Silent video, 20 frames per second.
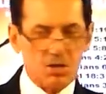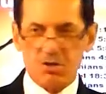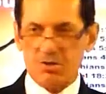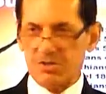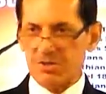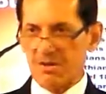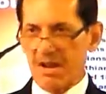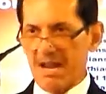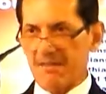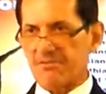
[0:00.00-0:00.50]

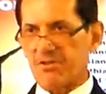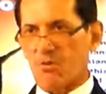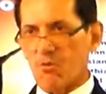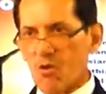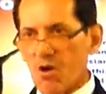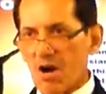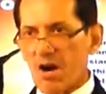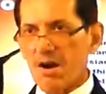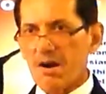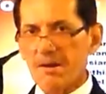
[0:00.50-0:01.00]
because you have the
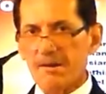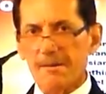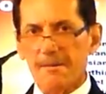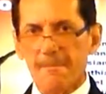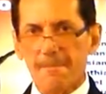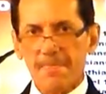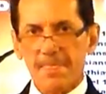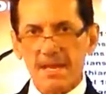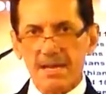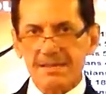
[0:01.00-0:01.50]

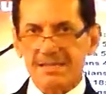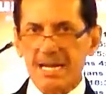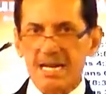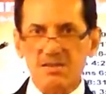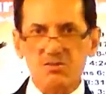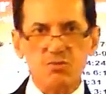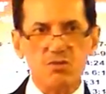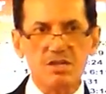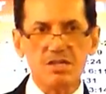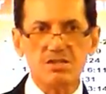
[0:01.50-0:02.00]
Word?
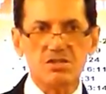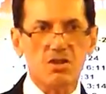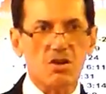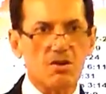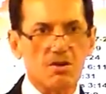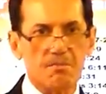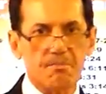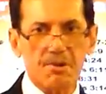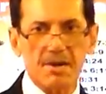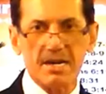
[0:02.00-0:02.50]
That's what he's
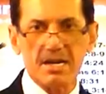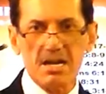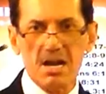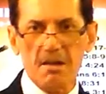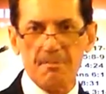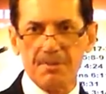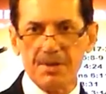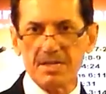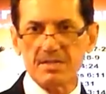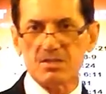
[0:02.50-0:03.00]
going to bring
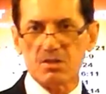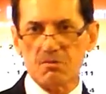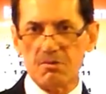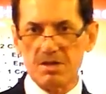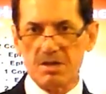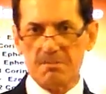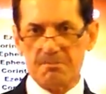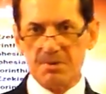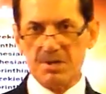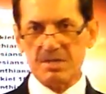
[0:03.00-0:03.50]
up. He's the
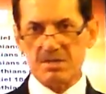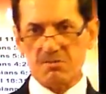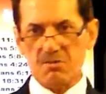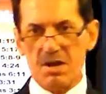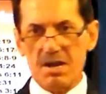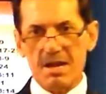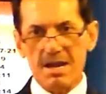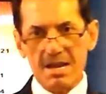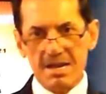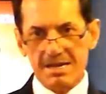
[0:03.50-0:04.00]
one that brings
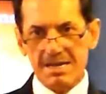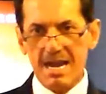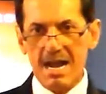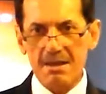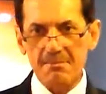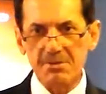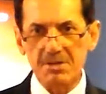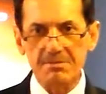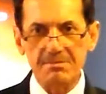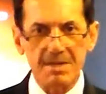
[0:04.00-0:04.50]
what?
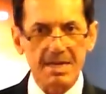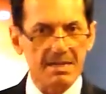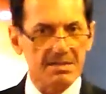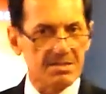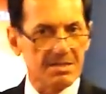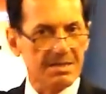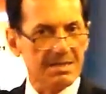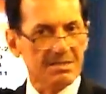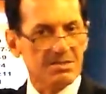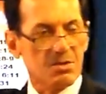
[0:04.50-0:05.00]

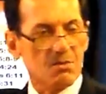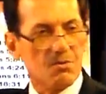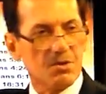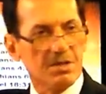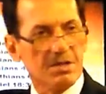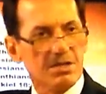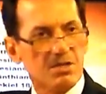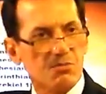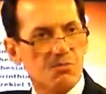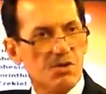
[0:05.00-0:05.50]
Condemnation. He's the
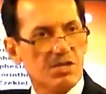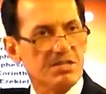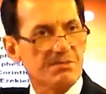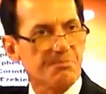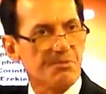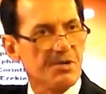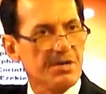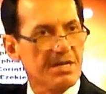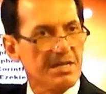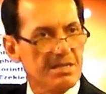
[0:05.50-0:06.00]
one that's
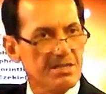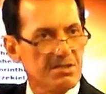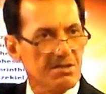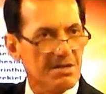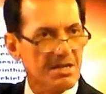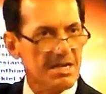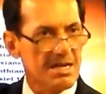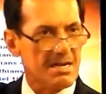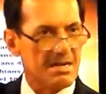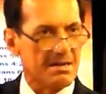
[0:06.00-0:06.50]
whispering in
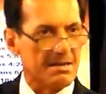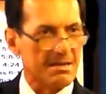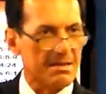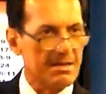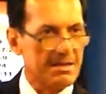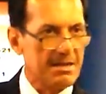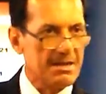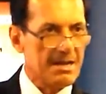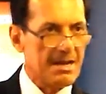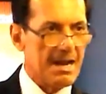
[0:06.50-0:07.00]
your ear.
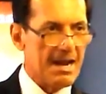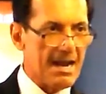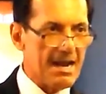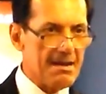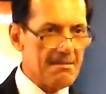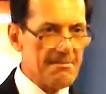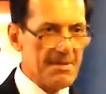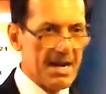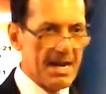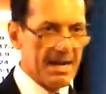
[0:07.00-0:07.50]

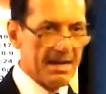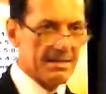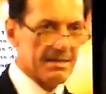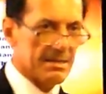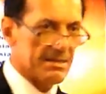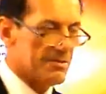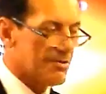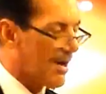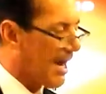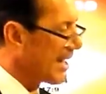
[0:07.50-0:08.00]
Amen.